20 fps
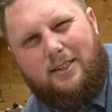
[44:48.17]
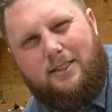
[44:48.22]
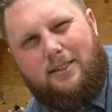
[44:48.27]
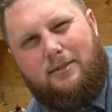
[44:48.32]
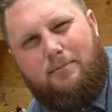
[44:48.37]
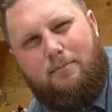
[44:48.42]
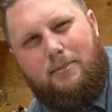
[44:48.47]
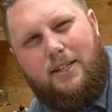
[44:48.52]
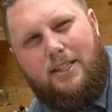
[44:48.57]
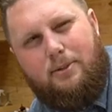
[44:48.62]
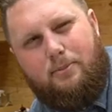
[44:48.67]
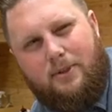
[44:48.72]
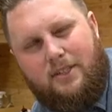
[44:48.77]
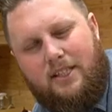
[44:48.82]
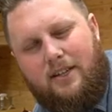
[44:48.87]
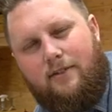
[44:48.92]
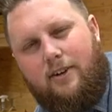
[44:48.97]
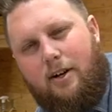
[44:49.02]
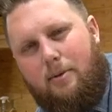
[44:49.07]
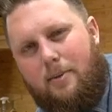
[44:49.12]
be
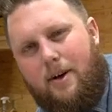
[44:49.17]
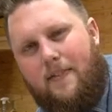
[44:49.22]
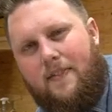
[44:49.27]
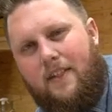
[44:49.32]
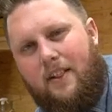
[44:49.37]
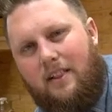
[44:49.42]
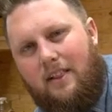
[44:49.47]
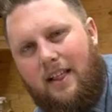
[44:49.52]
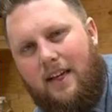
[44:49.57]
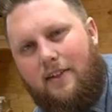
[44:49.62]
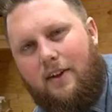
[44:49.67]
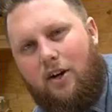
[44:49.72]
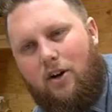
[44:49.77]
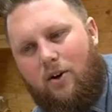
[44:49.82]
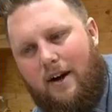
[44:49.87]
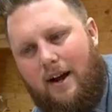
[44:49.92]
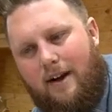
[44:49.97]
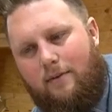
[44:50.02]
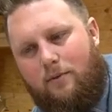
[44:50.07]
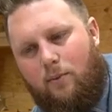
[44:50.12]
specific about the
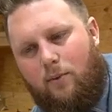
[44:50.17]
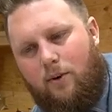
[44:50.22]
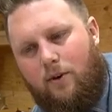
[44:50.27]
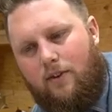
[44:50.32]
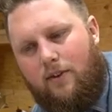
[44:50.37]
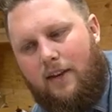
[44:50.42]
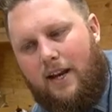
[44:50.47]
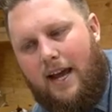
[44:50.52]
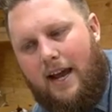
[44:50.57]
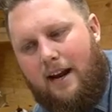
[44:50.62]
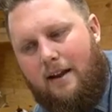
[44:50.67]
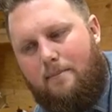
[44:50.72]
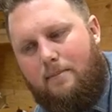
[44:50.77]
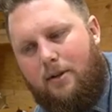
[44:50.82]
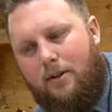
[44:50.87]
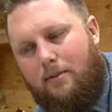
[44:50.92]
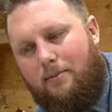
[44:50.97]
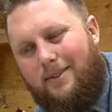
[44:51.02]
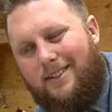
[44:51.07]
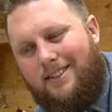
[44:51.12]
leathercraft world and how to
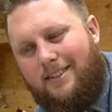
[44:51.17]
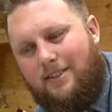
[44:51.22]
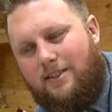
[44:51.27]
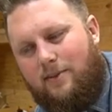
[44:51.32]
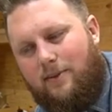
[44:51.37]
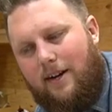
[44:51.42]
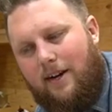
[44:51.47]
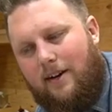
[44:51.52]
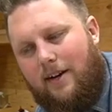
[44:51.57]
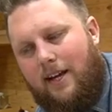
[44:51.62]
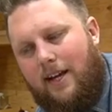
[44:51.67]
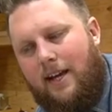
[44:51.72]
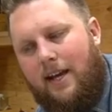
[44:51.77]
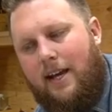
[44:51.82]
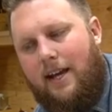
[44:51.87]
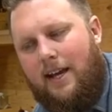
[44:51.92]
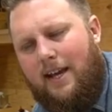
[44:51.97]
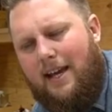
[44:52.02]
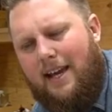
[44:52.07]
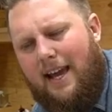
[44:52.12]
build a business around it,
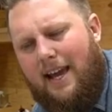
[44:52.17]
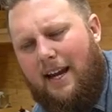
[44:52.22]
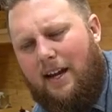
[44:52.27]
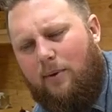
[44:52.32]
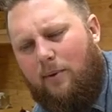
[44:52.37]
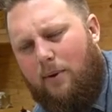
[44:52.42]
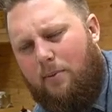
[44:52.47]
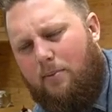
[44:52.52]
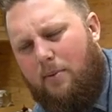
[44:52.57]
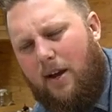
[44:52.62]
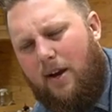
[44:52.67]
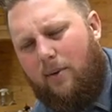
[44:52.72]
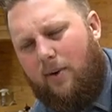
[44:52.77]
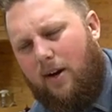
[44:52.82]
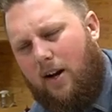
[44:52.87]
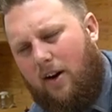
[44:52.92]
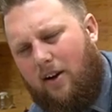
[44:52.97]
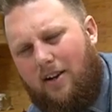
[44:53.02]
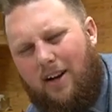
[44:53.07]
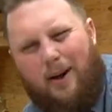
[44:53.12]
and it would it would
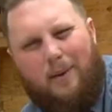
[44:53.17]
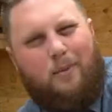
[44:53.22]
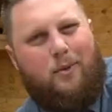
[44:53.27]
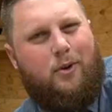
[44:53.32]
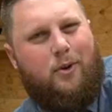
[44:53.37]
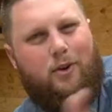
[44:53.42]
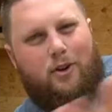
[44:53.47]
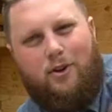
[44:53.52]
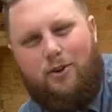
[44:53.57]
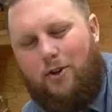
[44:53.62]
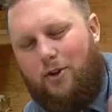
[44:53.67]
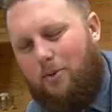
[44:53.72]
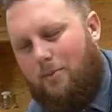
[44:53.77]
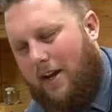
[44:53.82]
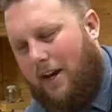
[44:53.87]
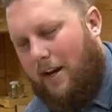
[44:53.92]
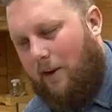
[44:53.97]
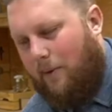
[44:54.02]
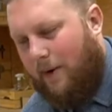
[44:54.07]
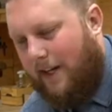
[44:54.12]
all come through YouTube
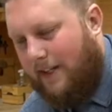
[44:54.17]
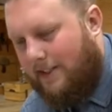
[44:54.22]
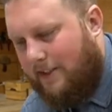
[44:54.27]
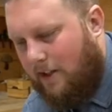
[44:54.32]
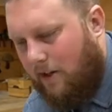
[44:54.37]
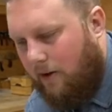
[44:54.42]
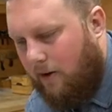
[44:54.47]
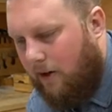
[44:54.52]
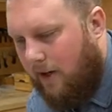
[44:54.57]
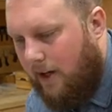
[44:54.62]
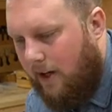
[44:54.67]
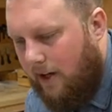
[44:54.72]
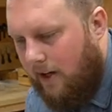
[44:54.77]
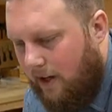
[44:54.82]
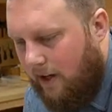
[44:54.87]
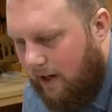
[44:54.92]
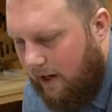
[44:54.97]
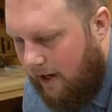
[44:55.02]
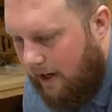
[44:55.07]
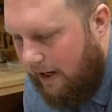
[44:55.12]
anyway. So
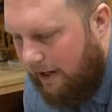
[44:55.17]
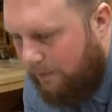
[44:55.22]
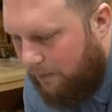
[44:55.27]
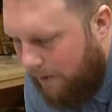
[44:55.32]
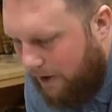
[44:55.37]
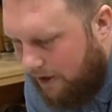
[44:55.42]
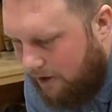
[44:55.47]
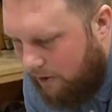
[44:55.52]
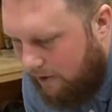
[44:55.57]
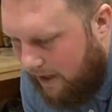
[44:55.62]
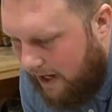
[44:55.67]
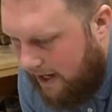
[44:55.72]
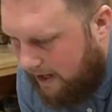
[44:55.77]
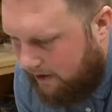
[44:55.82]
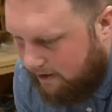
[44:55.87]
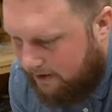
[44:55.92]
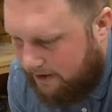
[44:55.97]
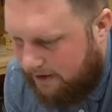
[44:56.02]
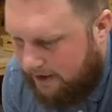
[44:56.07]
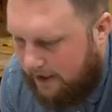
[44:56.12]
uh, if we do that,
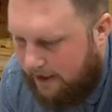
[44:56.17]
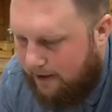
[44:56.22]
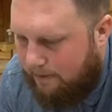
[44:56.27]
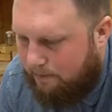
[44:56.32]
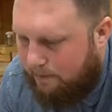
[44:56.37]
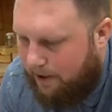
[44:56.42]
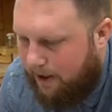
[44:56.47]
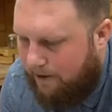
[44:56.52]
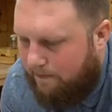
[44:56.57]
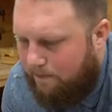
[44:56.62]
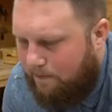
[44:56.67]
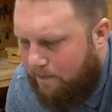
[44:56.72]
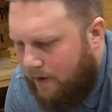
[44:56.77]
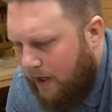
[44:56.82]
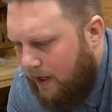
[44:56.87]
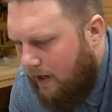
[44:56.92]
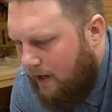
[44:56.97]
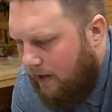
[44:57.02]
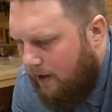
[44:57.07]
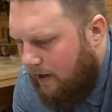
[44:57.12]
you'll see it. But
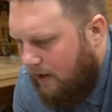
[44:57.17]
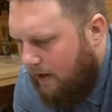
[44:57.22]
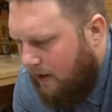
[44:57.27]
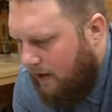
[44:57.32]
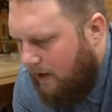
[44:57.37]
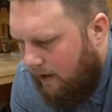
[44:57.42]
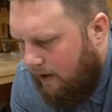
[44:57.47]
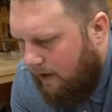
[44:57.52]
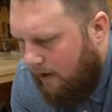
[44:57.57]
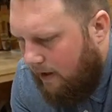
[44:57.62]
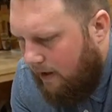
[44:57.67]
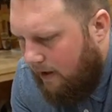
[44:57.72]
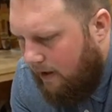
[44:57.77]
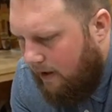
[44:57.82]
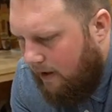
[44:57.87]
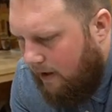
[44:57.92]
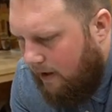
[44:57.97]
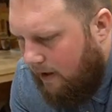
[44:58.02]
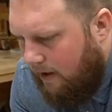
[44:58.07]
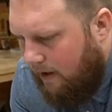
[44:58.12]
that's
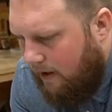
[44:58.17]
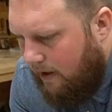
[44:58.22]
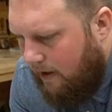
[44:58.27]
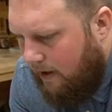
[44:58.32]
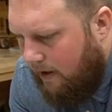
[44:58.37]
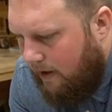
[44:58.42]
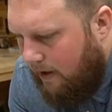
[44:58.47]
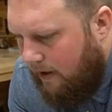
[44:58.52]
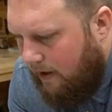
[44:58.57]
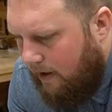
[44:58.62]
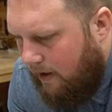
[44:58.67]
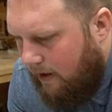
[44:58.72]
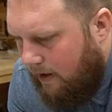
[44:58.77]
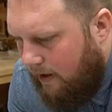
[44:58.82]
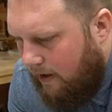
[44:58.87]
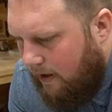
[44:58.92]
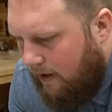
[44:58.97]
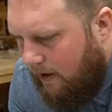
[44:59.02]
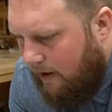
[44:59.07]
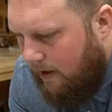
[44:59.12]
that's the reason why, you
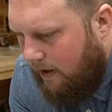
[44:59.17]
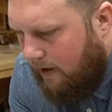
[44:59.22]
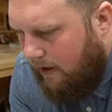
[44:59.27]
know, like